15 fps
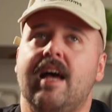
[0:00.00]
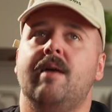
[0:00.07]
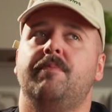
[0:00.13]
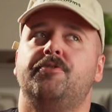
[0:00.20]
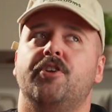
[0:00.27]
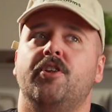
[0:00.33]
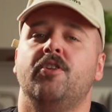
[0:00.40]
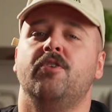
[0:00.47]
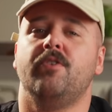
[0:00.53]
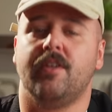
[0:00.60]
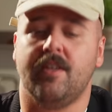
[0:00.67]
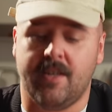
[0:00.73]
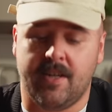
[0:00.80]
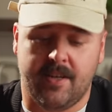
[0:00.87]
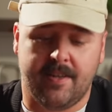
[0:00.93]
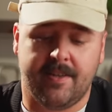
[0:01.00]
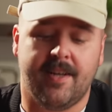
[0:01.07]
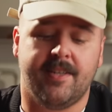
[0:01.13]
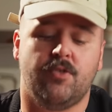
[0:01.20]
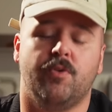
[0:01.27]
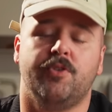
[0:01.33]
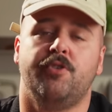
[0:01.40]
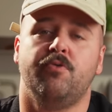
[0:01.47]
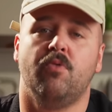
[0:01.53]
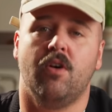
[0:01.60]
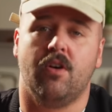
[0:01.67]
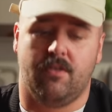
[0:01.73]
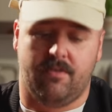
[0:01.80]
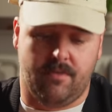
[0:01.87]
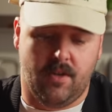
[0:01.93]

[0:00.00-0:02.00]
absolutely, that's what you want.